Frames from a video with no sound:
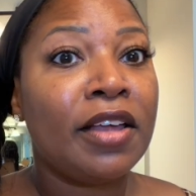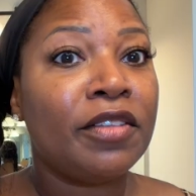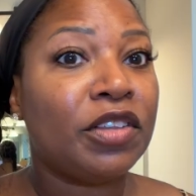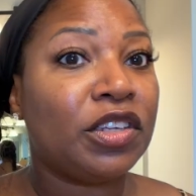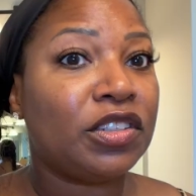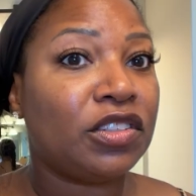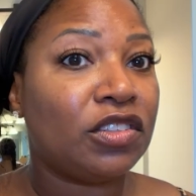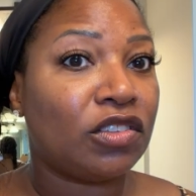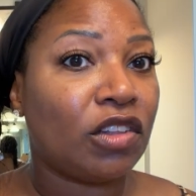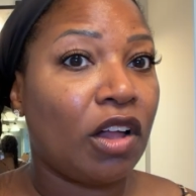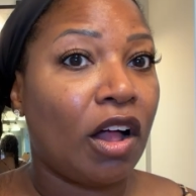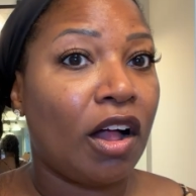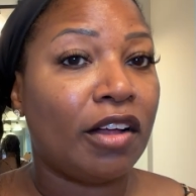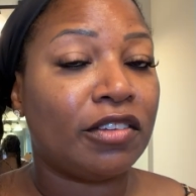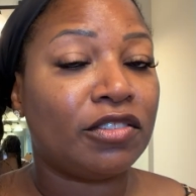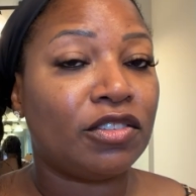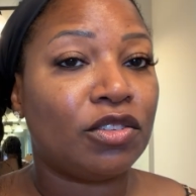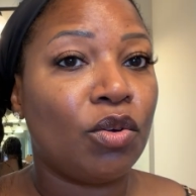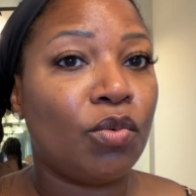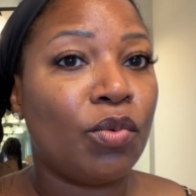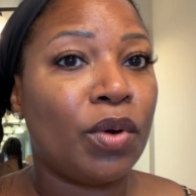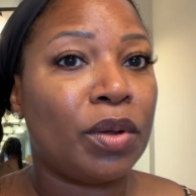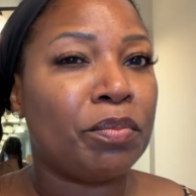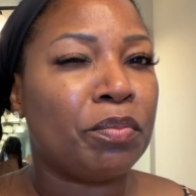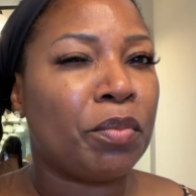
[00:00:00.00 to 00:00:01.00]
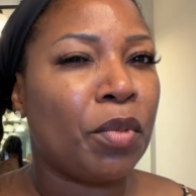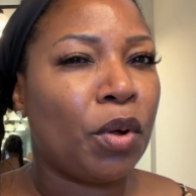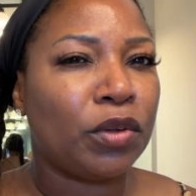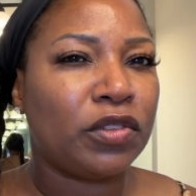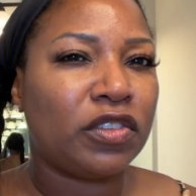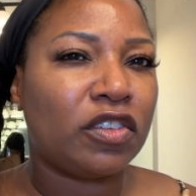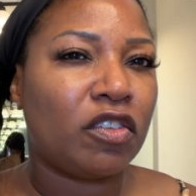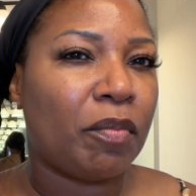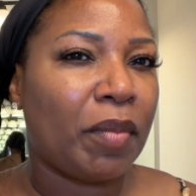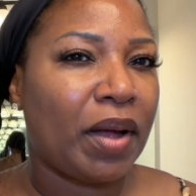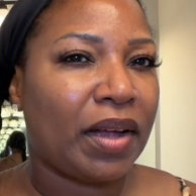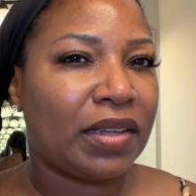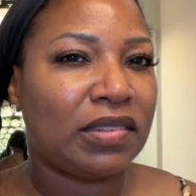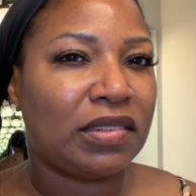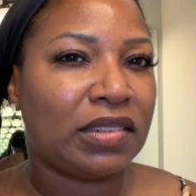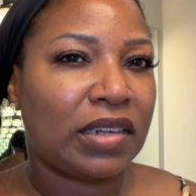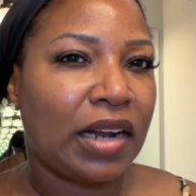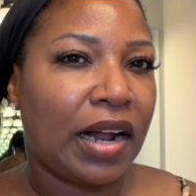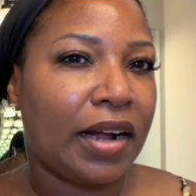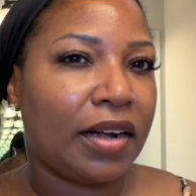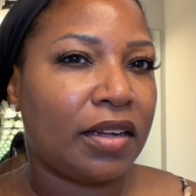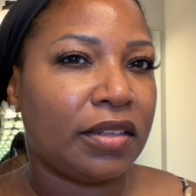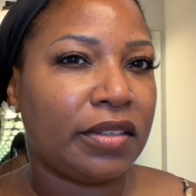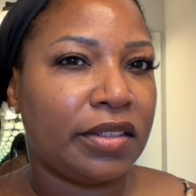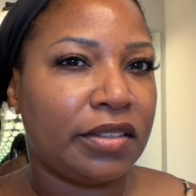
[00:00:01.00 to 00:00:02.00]
This is also what most of my
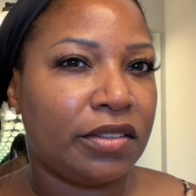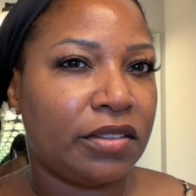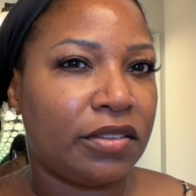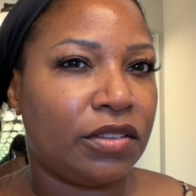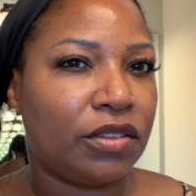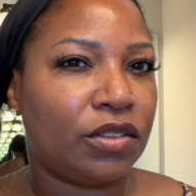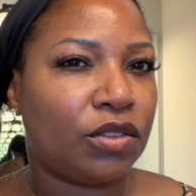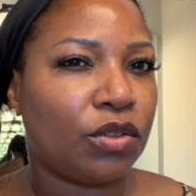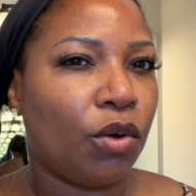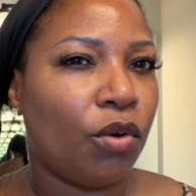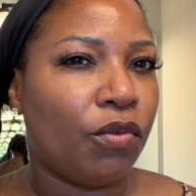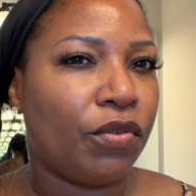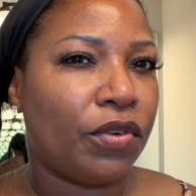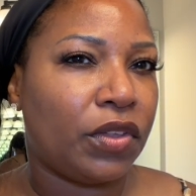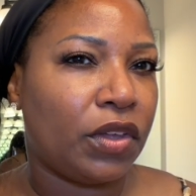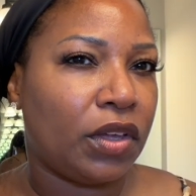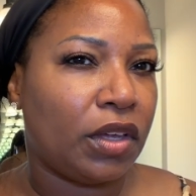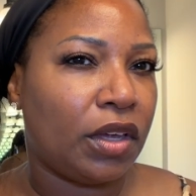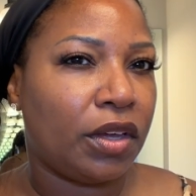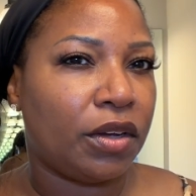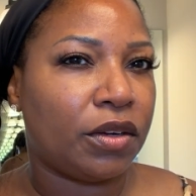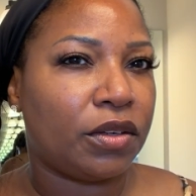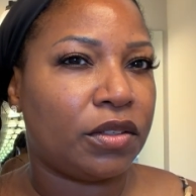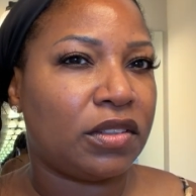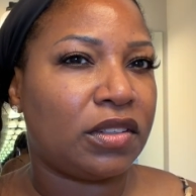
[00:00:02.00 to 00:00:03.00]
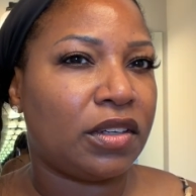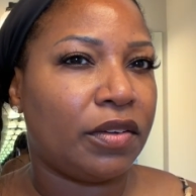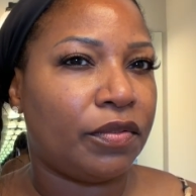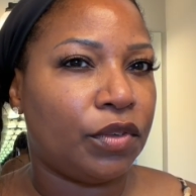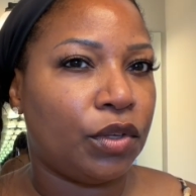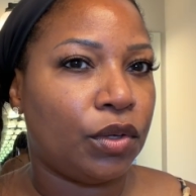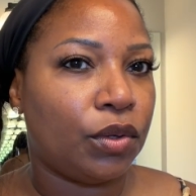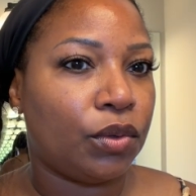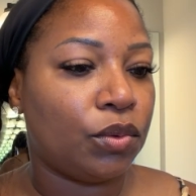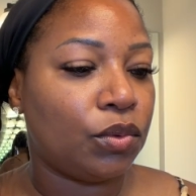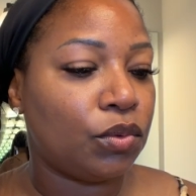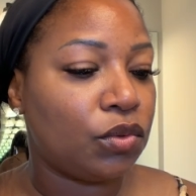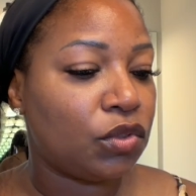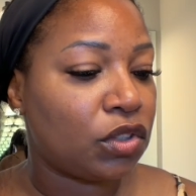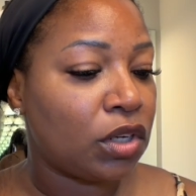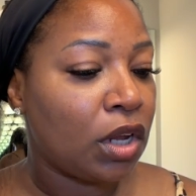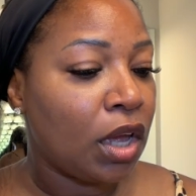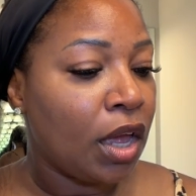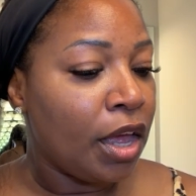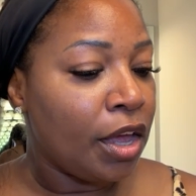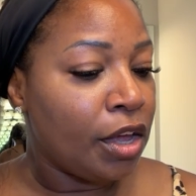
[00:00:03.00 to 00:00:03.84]
stylists over the years have used.